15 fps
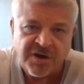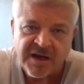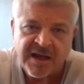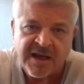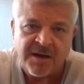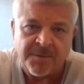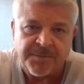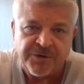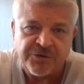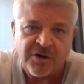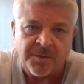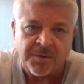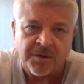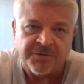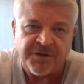you can end up in
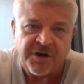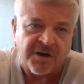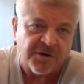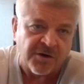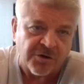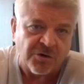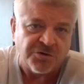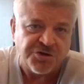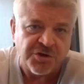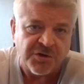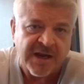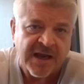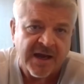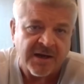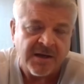trouble. If you undercoach, you
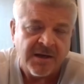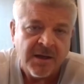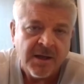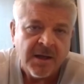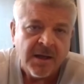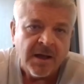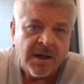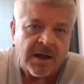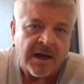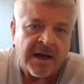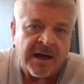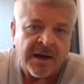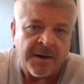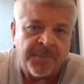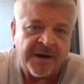can.
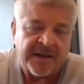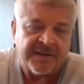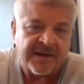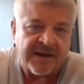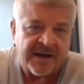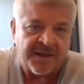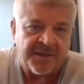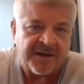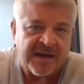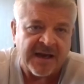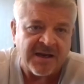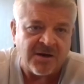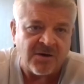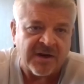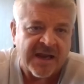But at the end of the
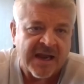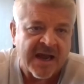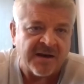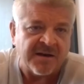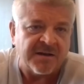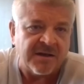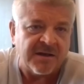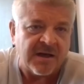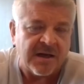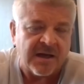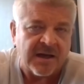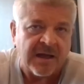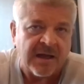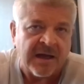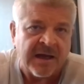day, you can't
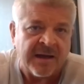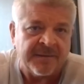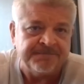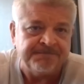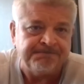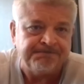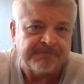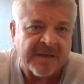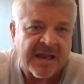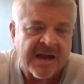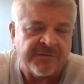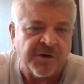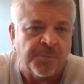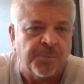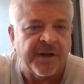
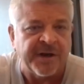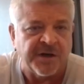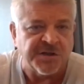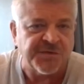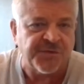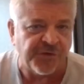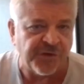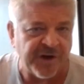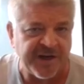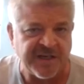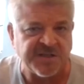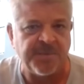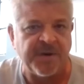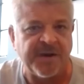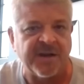have your players
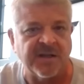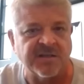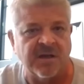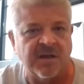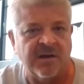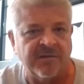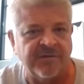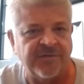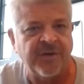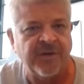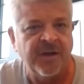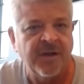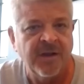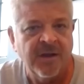freeze because of